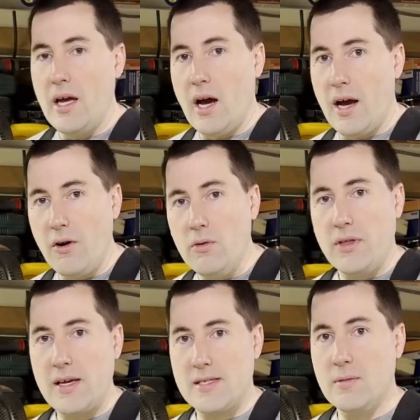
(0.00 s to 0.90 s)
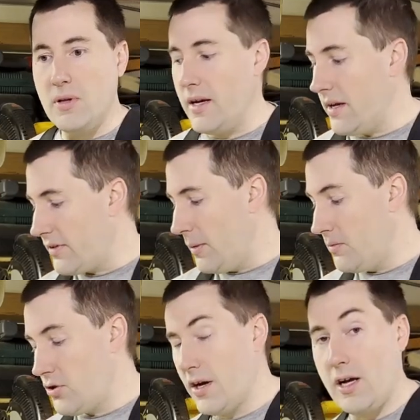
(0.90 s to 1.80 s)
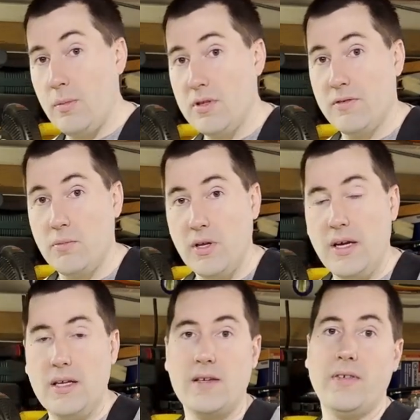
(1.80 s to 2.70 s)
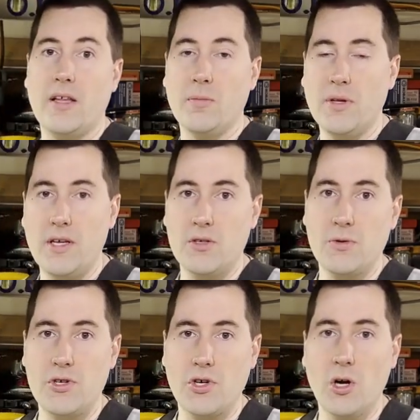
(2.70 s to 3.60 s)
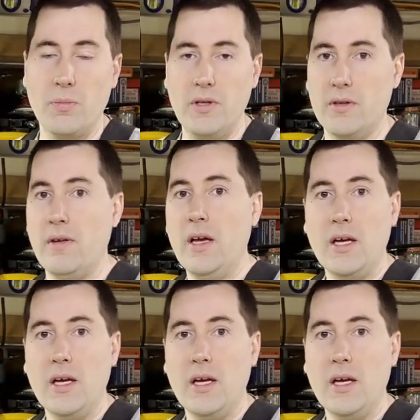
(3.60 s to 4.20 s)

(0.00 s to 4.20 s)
I don't think it's the blade. I've come, tried a couple different blades. I've had the blades resharpened.